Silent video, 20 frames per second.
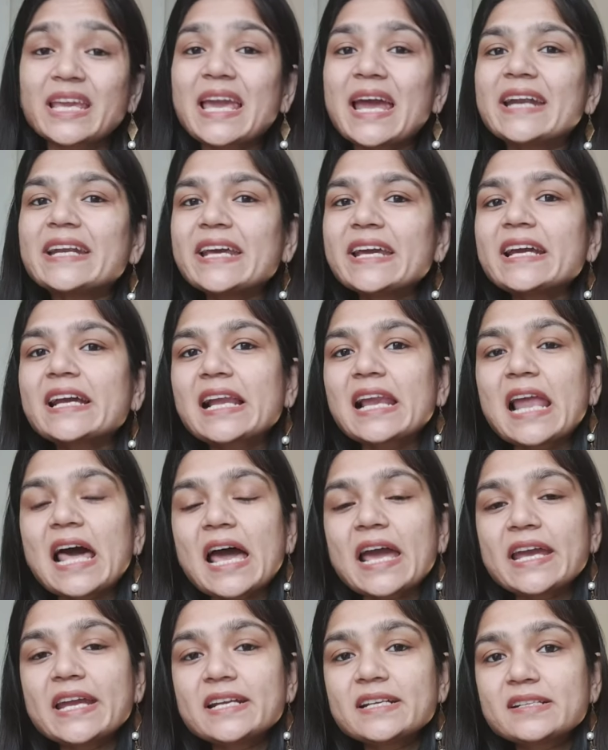Getting
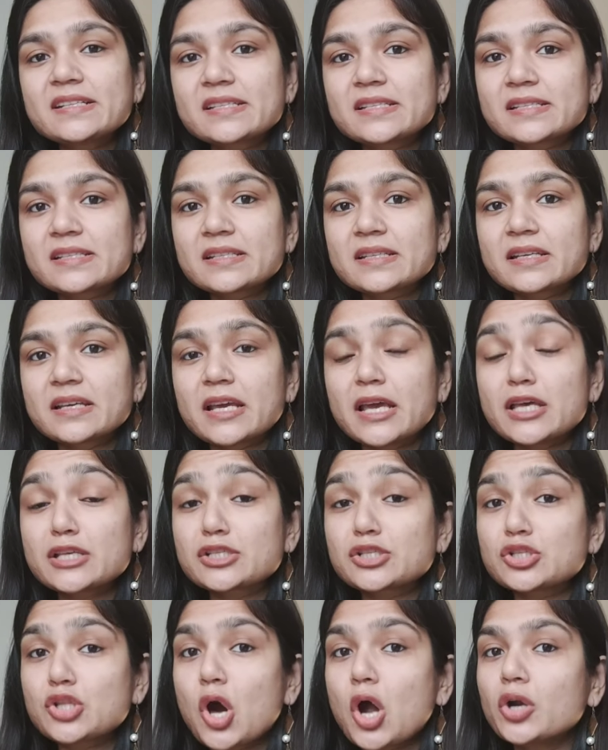clients
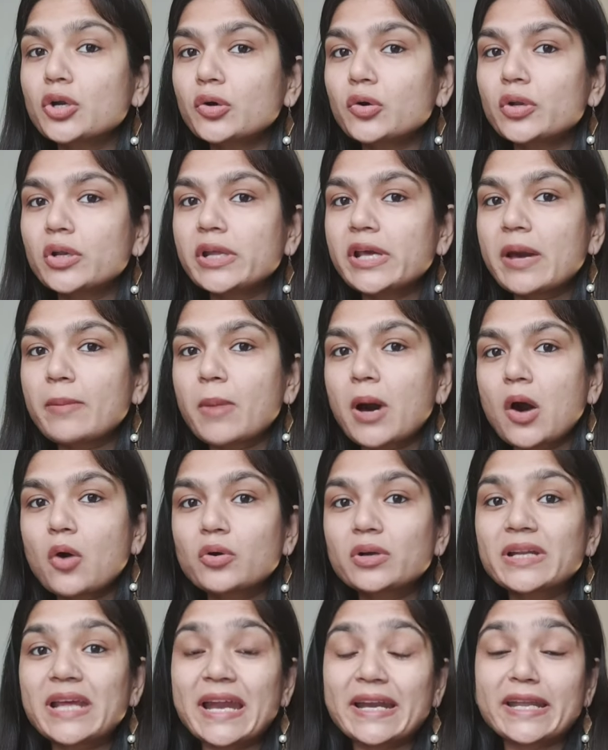is not only
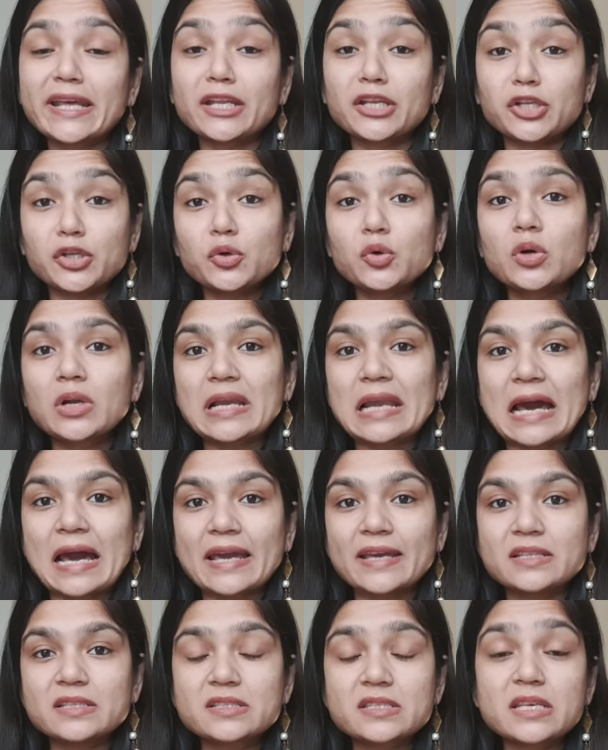about getting new
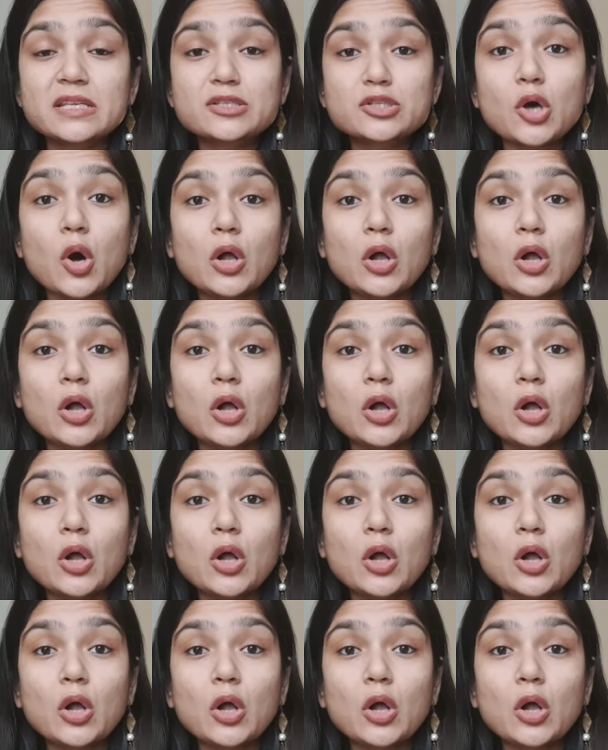clients, it's